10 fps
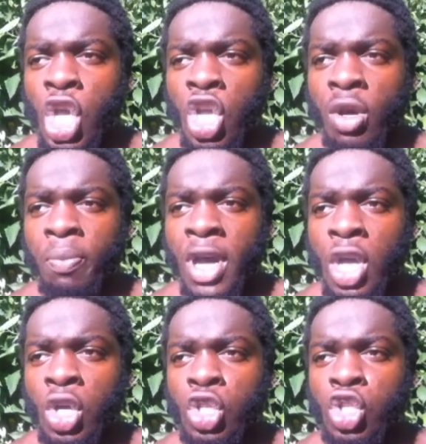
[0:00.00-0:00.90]
talk
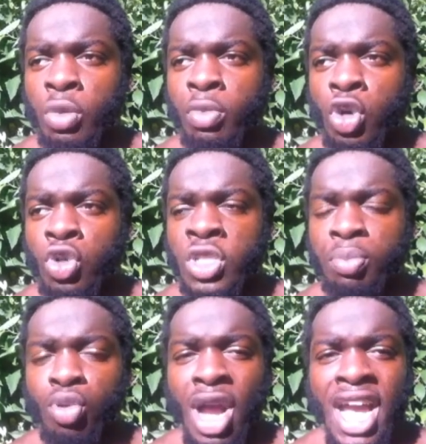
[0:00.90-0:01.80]
about the
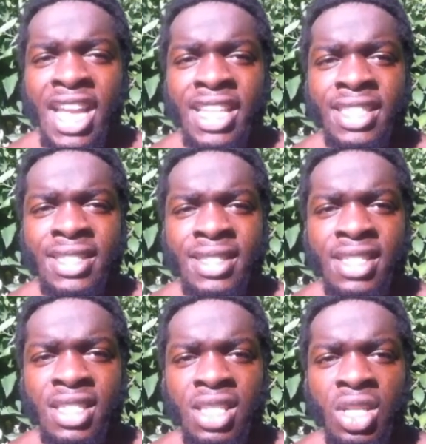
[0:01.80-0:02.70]
most
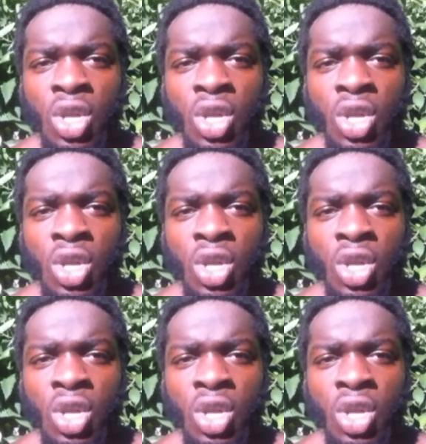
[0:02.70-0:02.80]
prized,